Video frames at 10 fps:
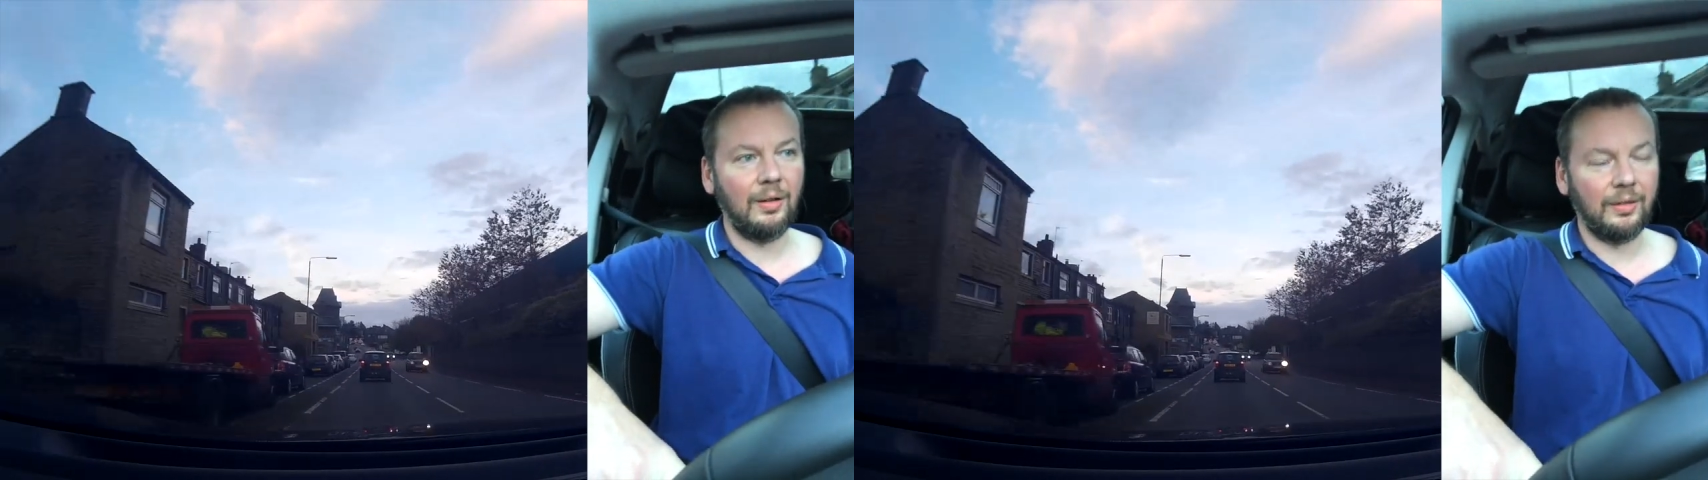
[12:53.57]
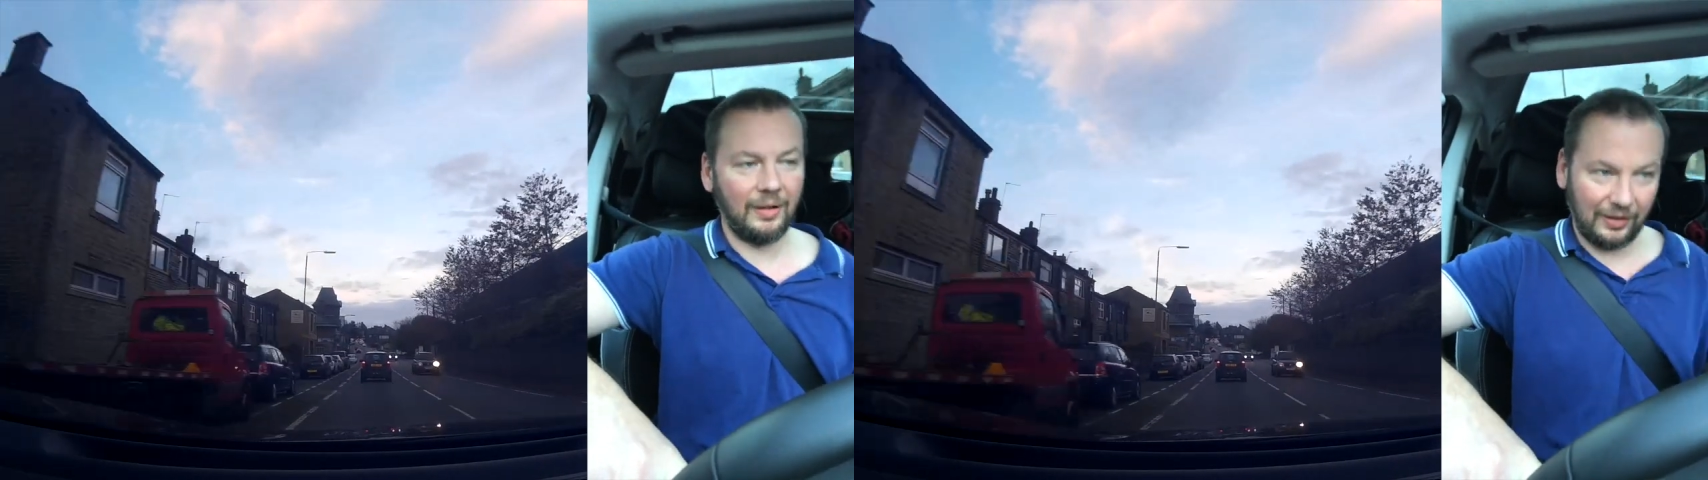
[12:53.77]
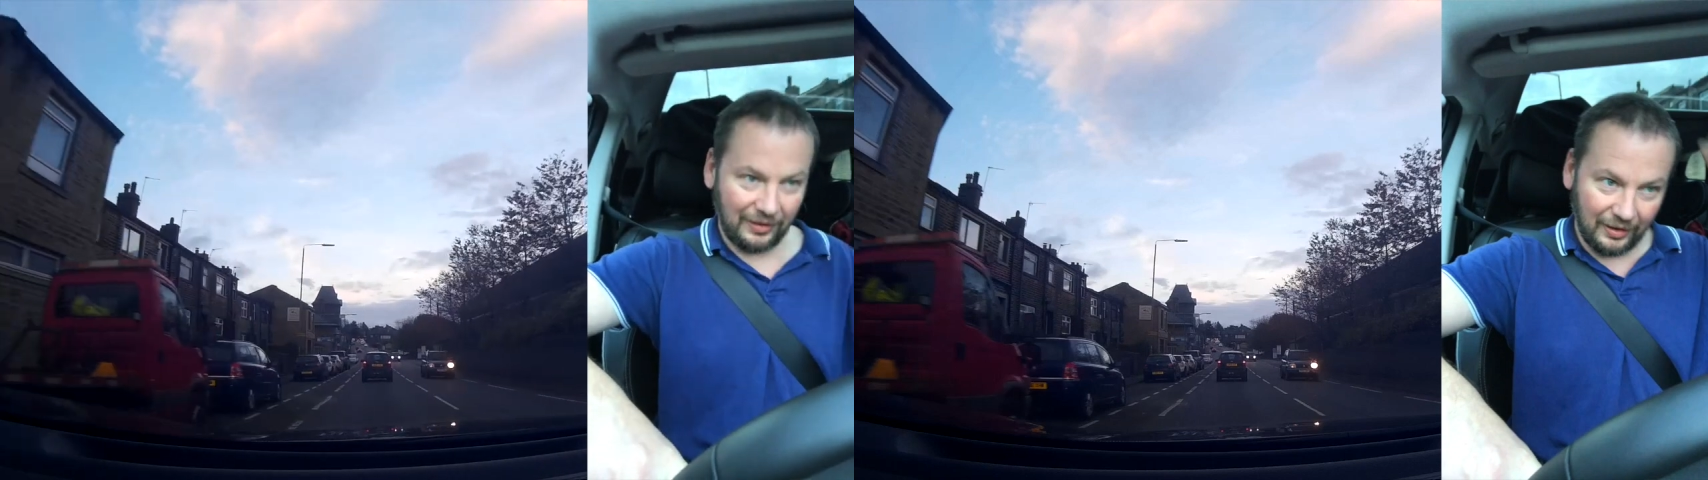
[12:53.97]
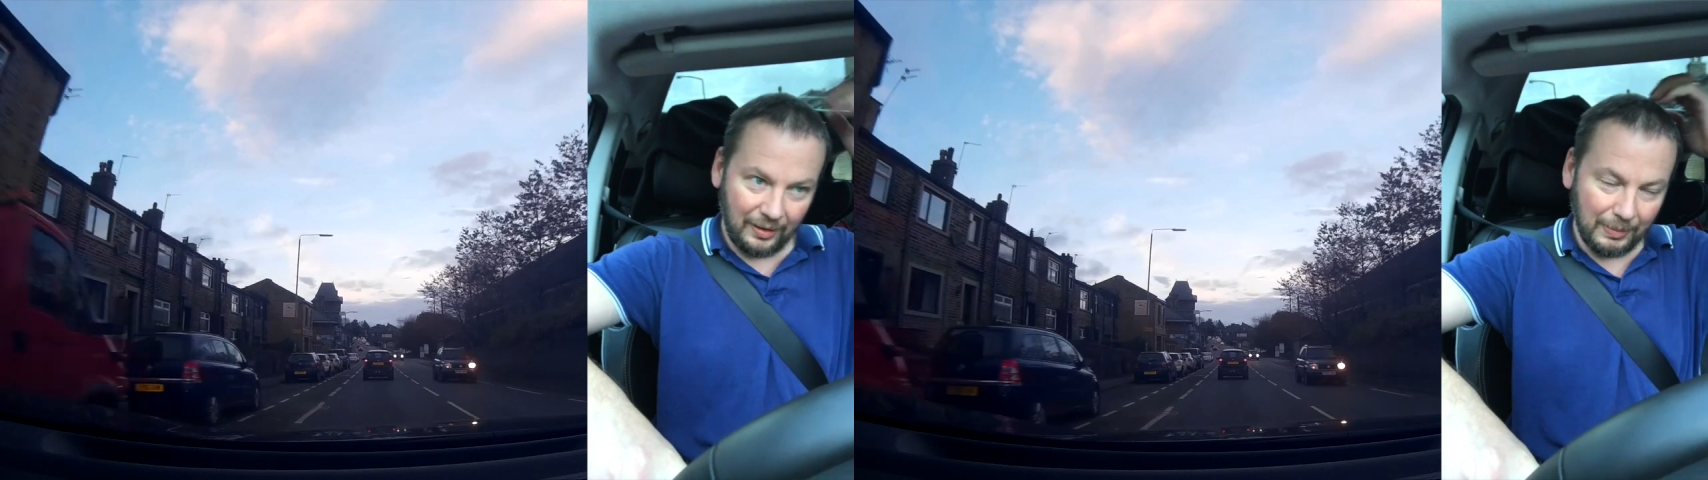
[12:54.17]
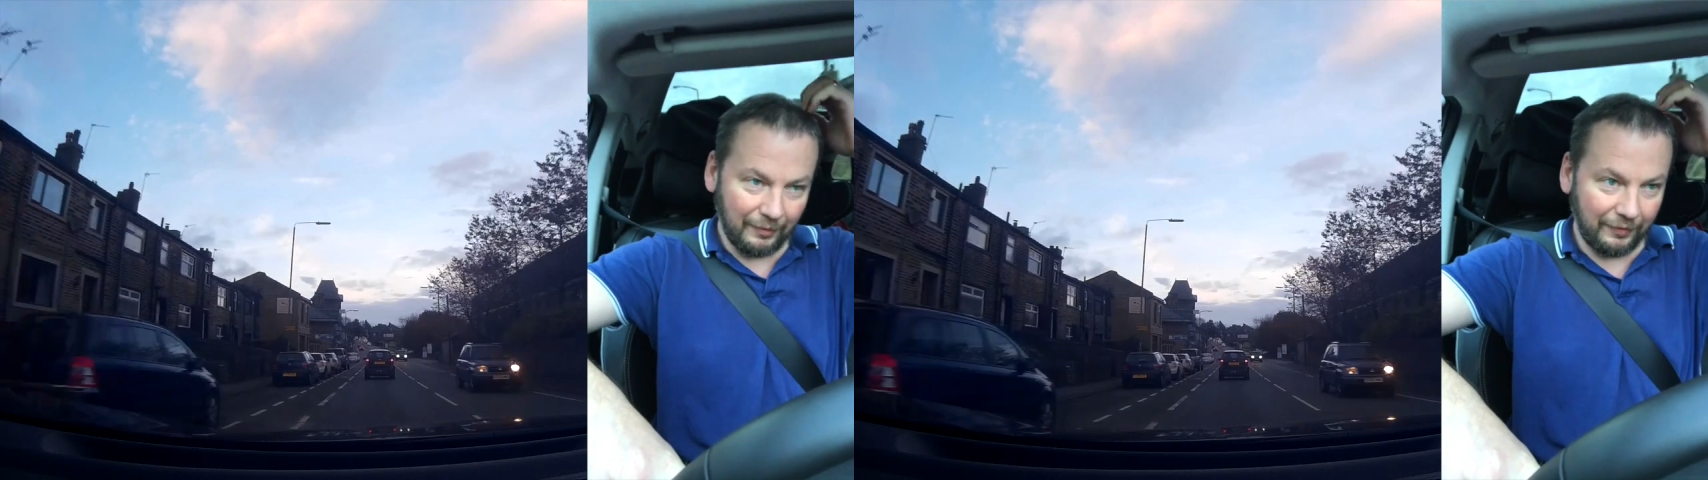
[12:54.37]
on the
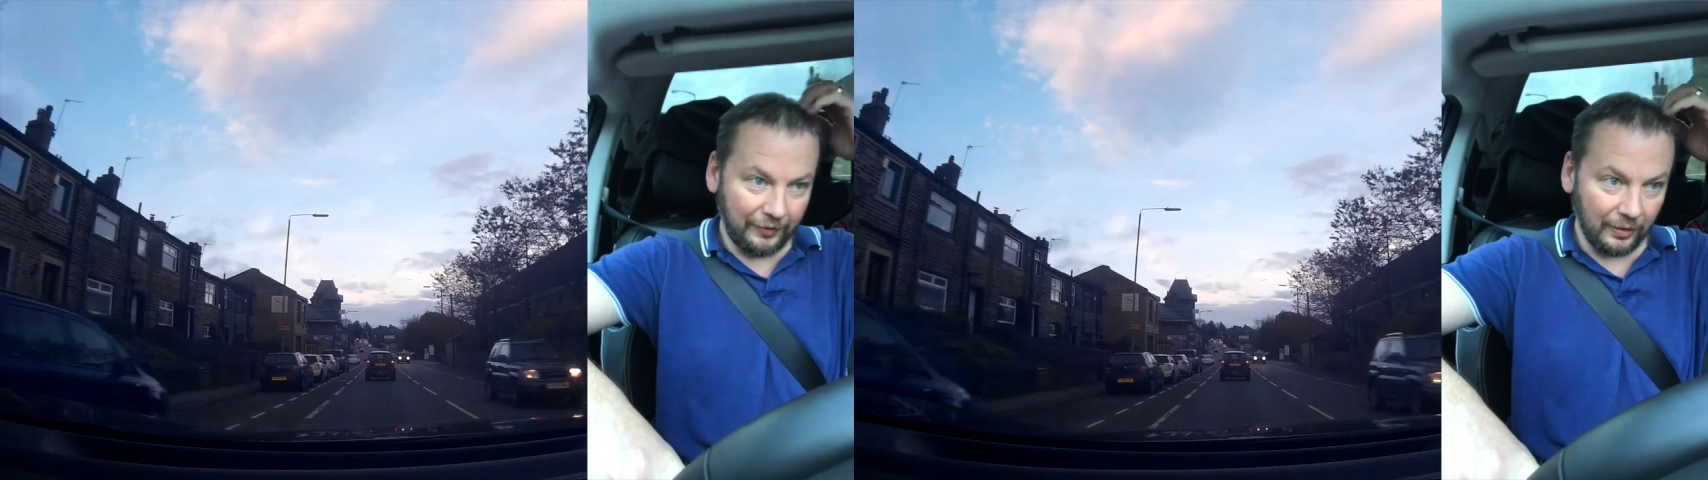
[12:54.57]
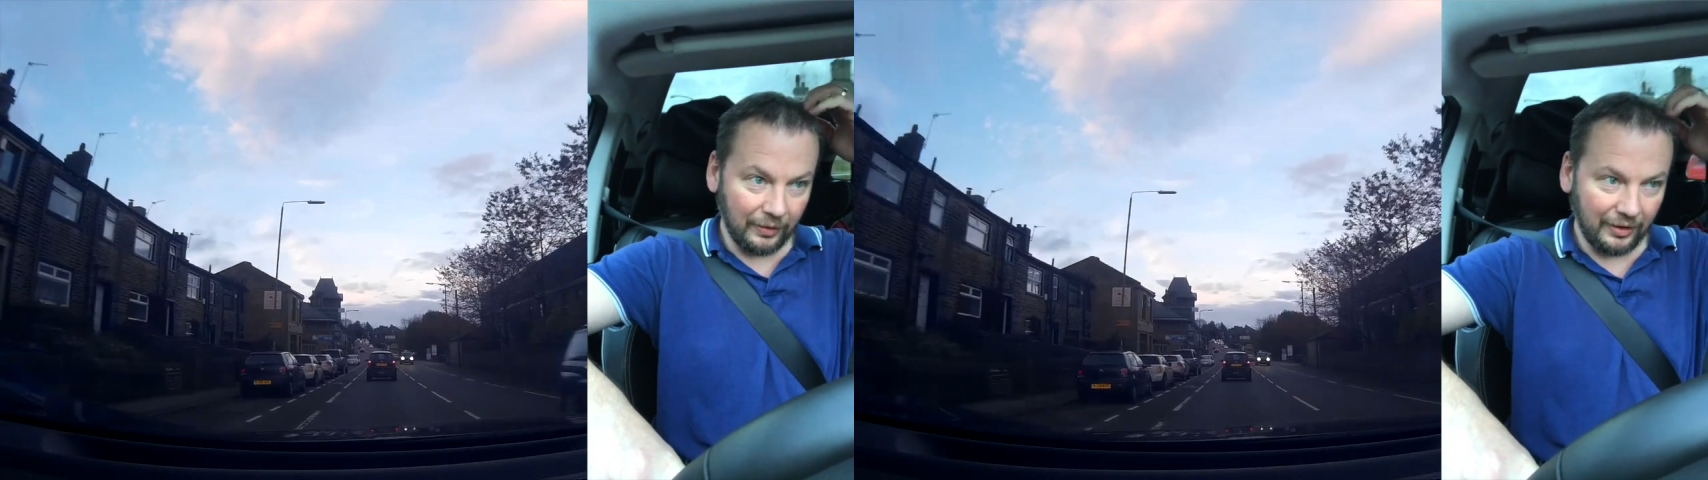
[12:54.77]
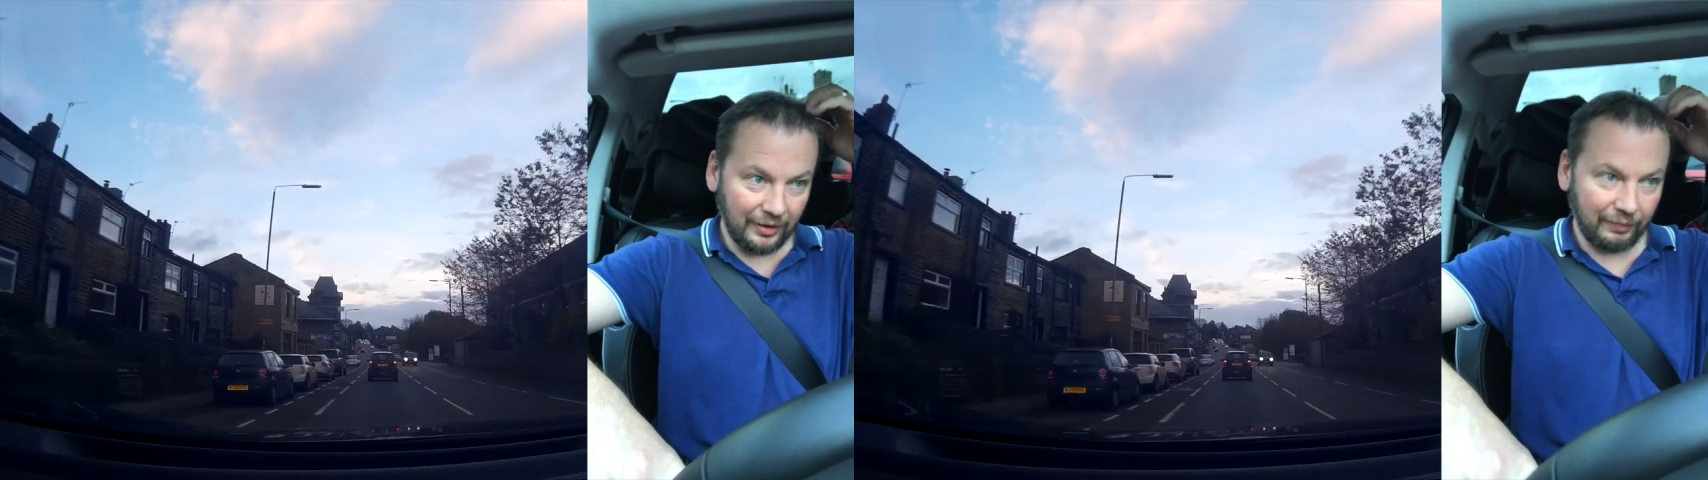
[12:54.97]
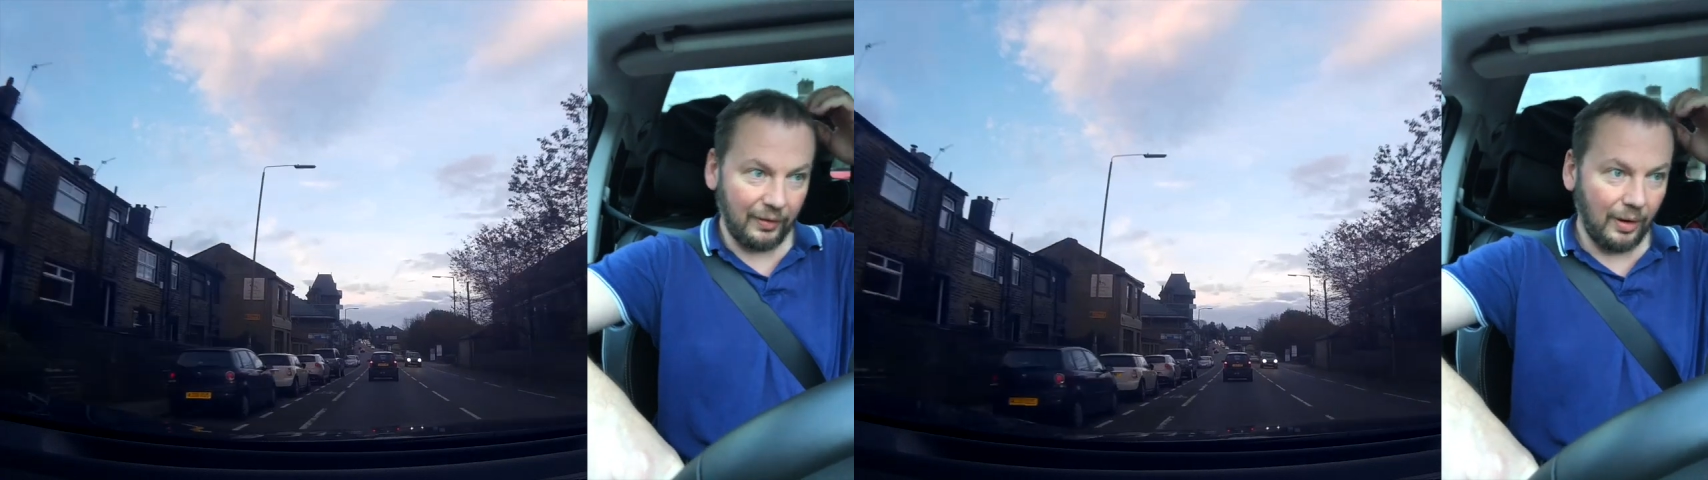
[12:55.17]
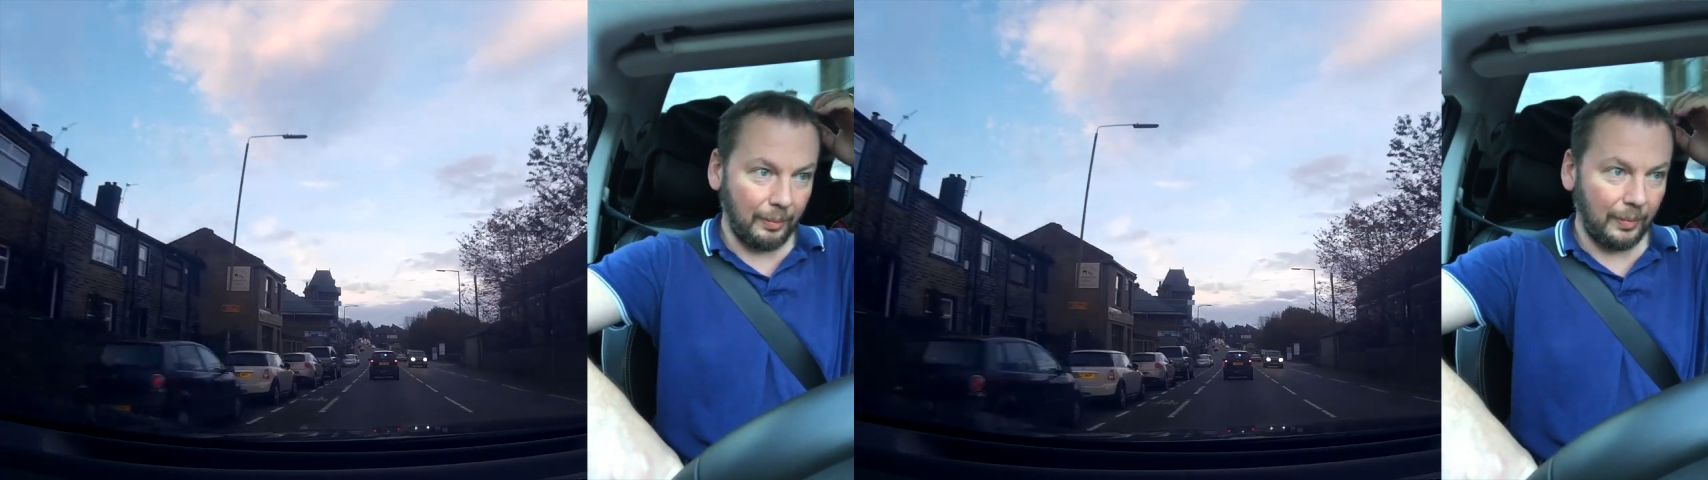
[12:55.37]
Steemit funds
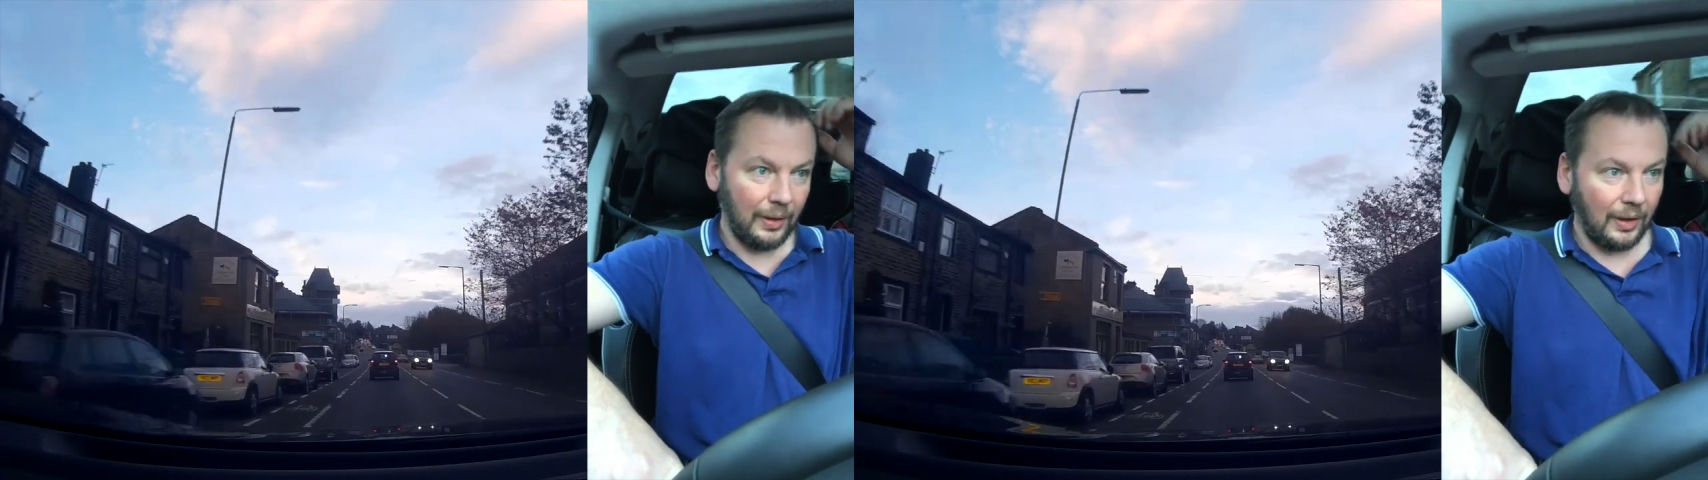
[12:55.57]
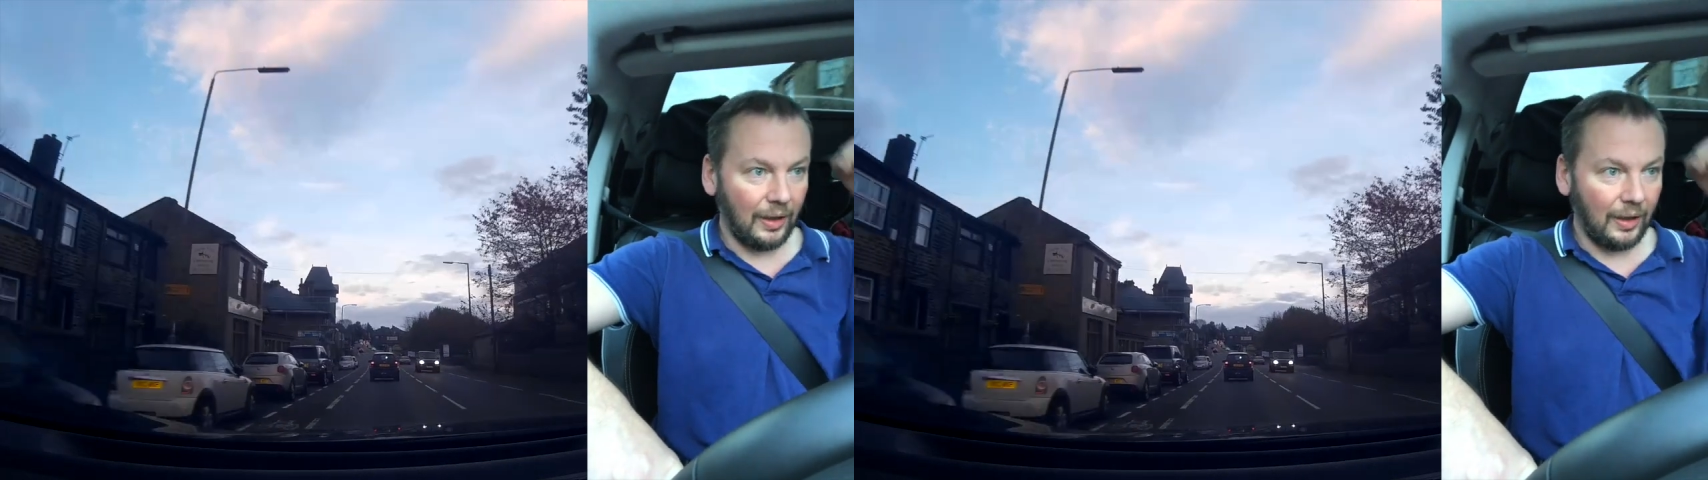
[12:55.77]
from